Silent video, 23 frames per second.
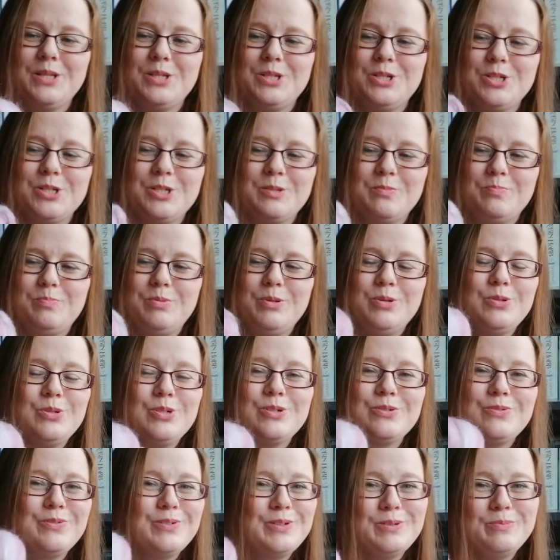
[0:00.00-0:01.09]
just
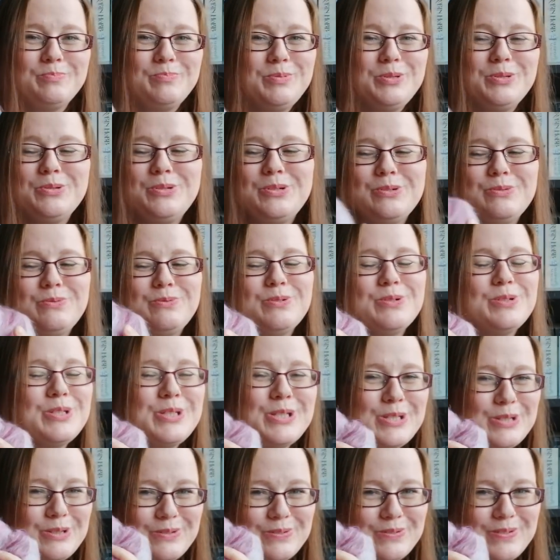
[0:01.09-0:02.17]
beautiful, beautiful
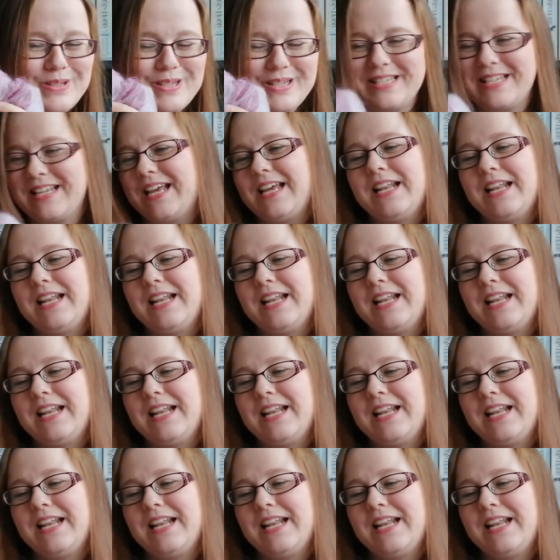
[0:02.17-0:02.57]
softness.